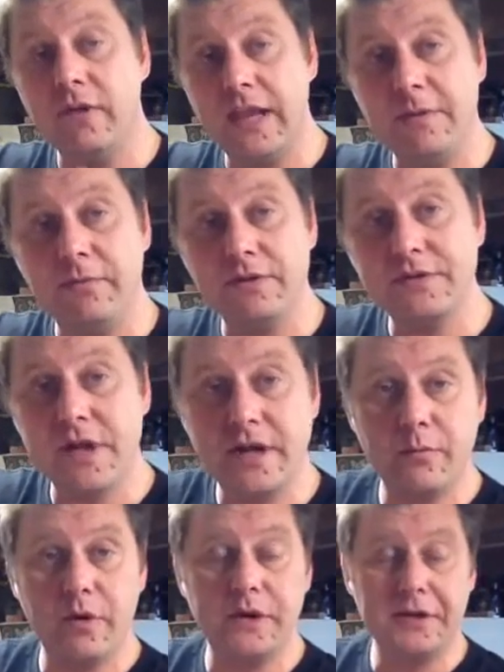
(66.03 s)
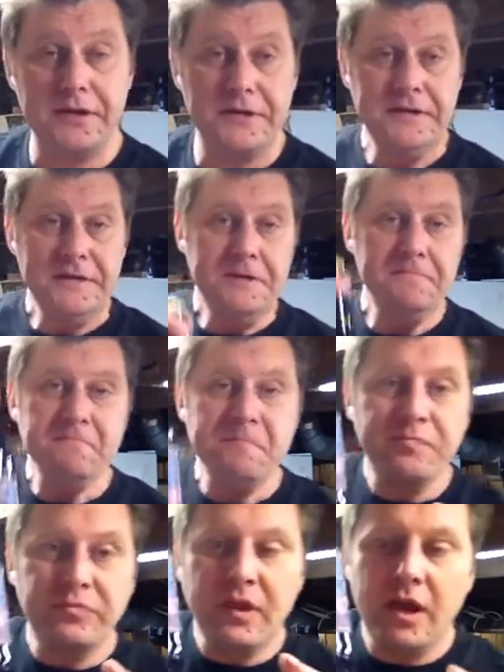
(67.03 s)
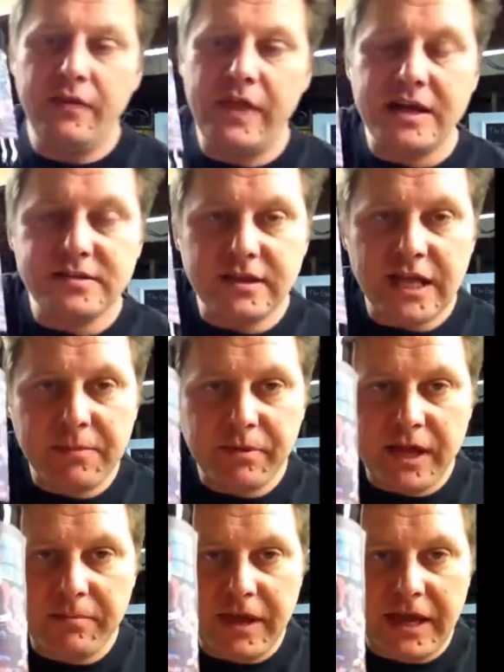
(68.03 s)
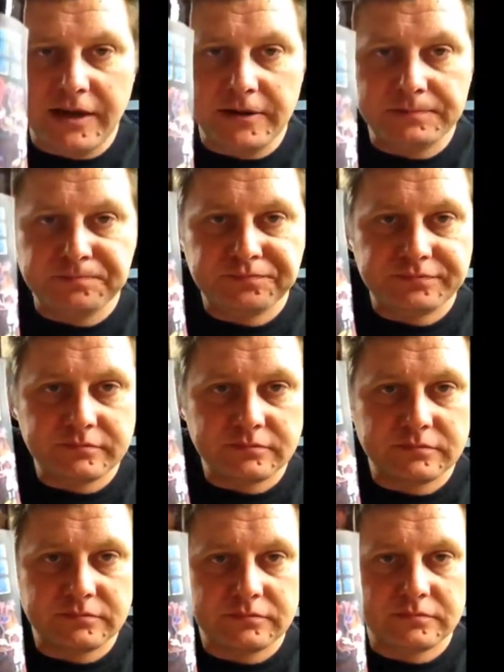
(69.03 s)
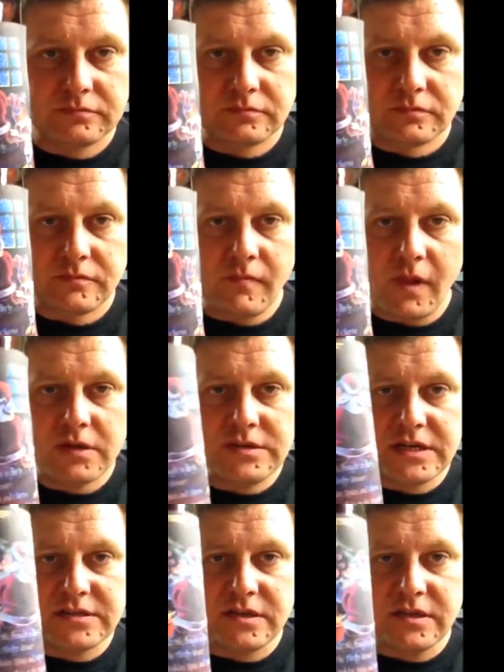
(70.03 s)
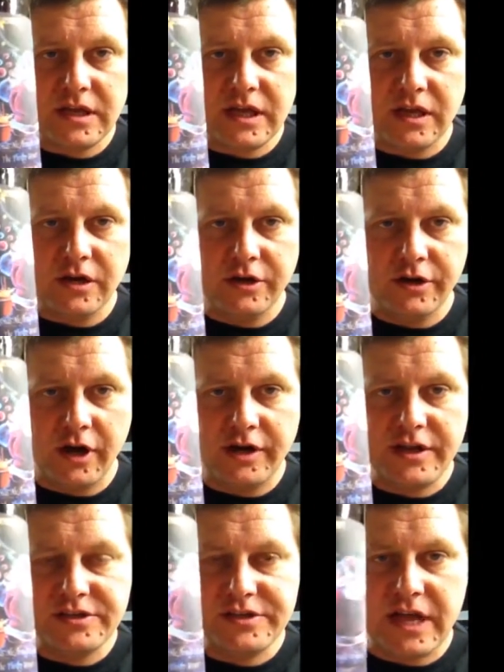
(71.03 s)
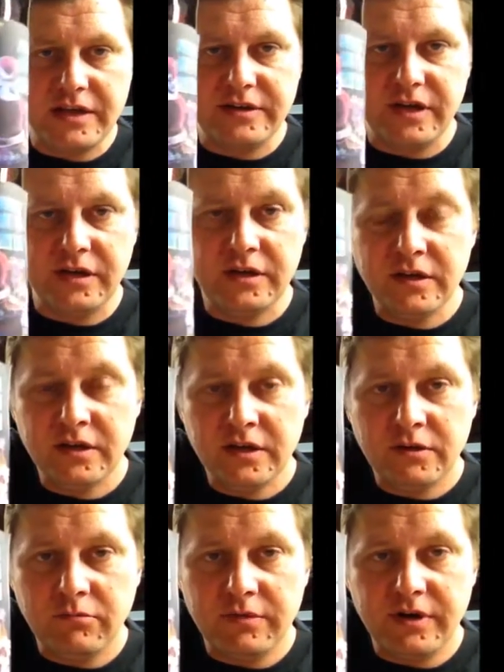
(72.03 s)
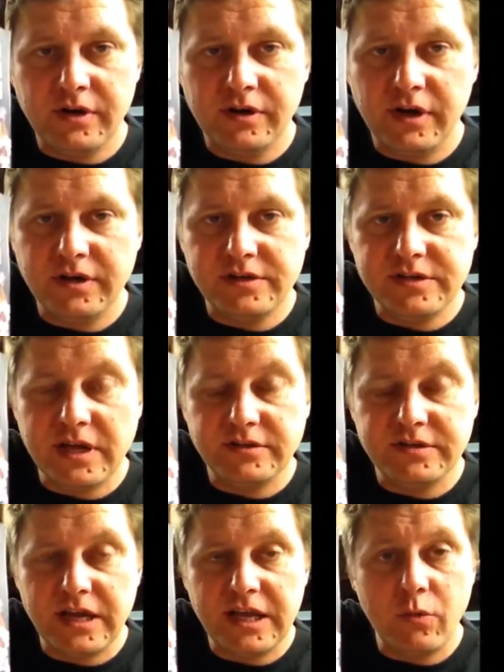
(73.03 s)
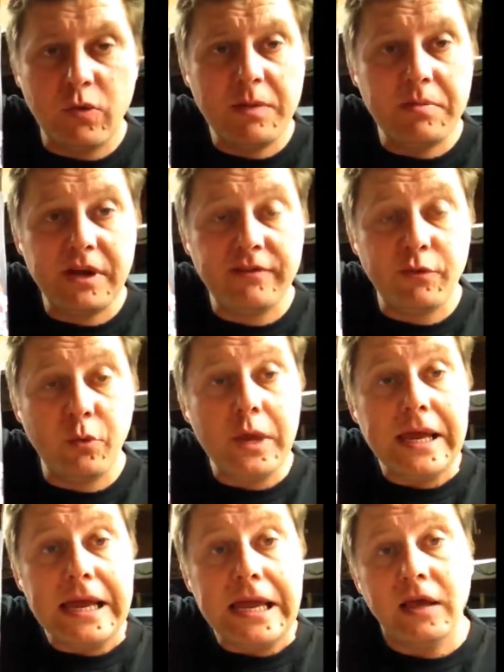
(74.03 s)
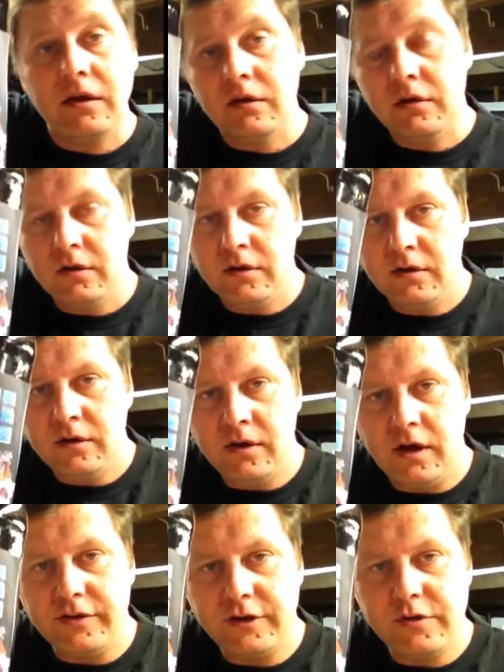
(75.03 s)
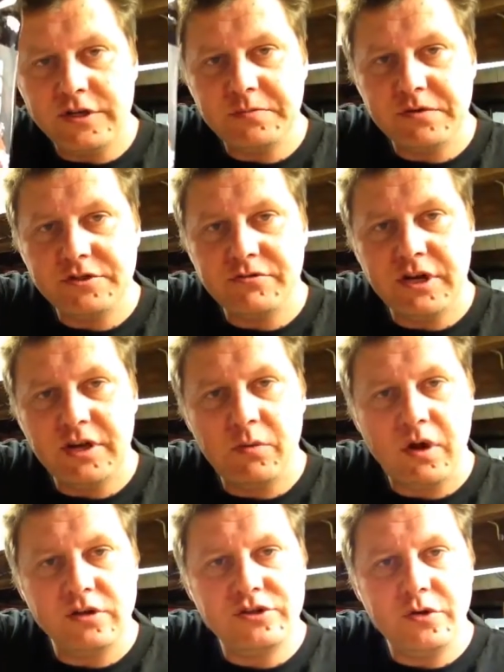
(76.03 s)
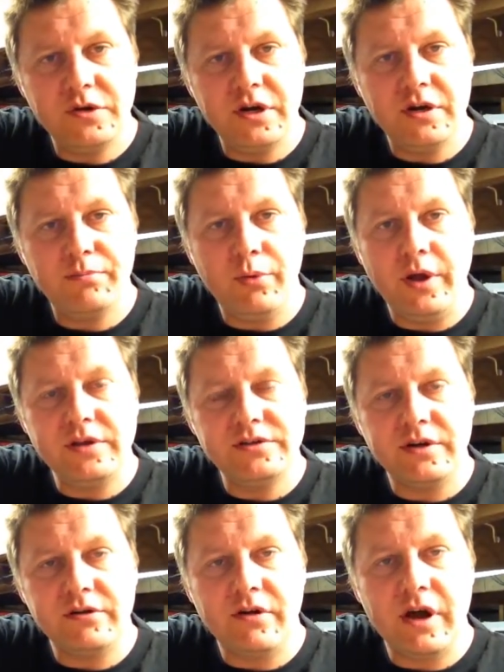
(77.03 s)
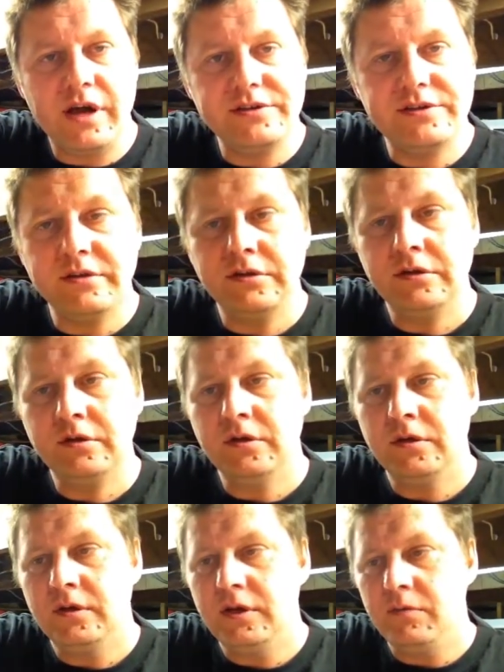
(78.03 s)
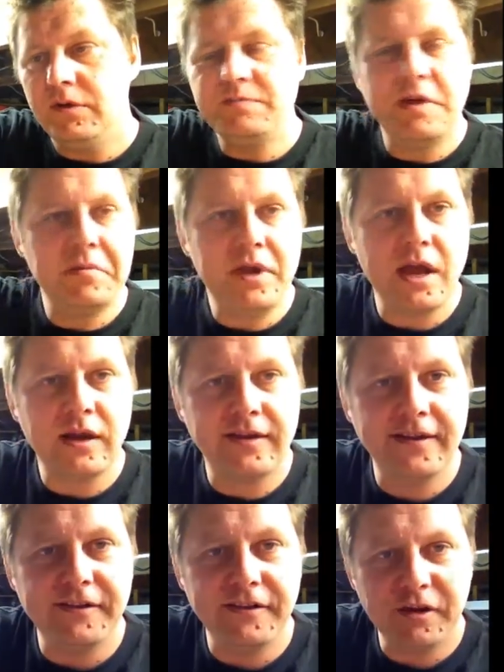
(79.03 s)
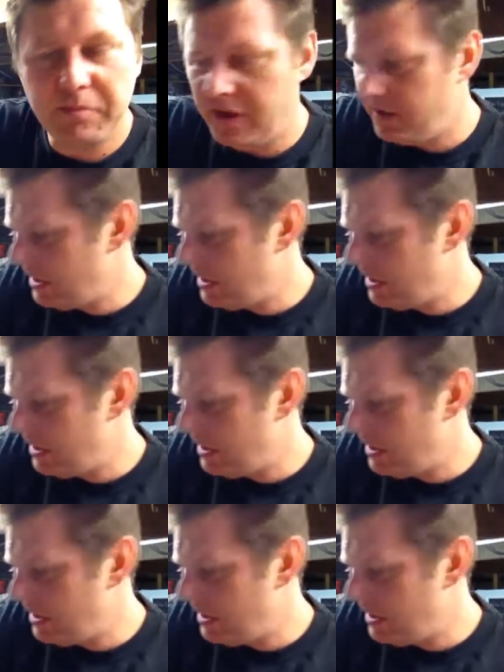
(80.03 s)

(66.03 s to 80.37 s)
for label design and whatnot. That's the label I made. So that's the Naughty Santa, with our Naughty Santa taking a wee bit of a wee on the Christmas tree while Junior points and cries, which made me kind of giggle a little bit,